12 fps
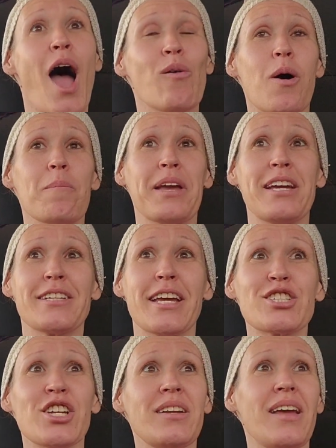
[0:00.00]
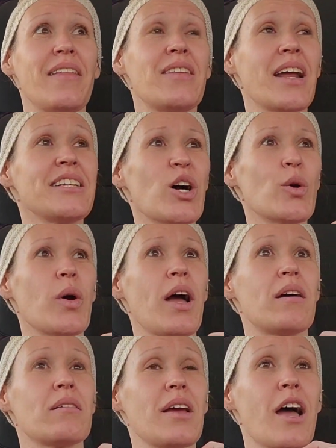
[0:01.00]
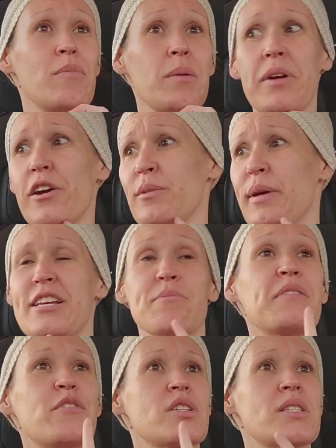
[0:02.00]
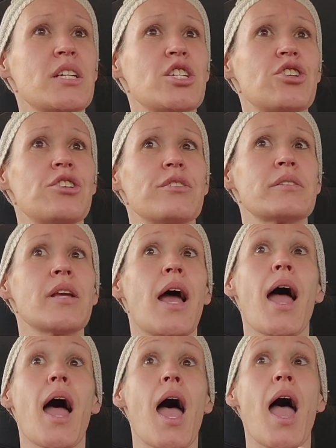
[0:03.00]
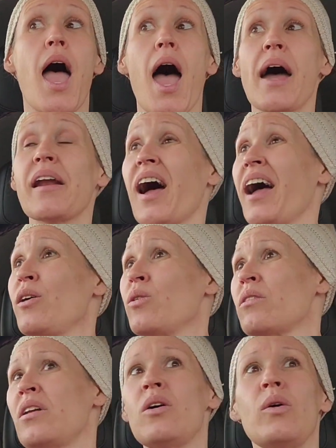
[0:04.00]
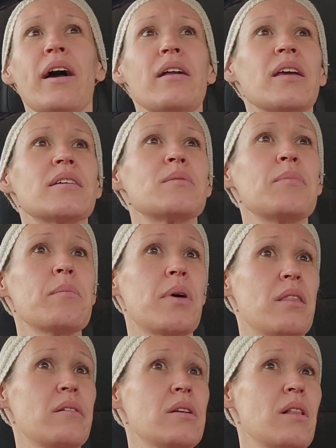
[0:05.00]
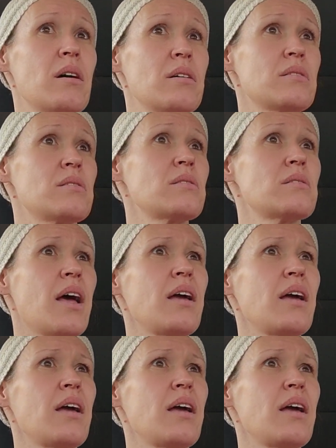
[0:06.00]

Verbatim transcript: I won't pay attention. And then I don't know how to, I've been married to my husband for six years and I don't know how to get to my mother-in-law's.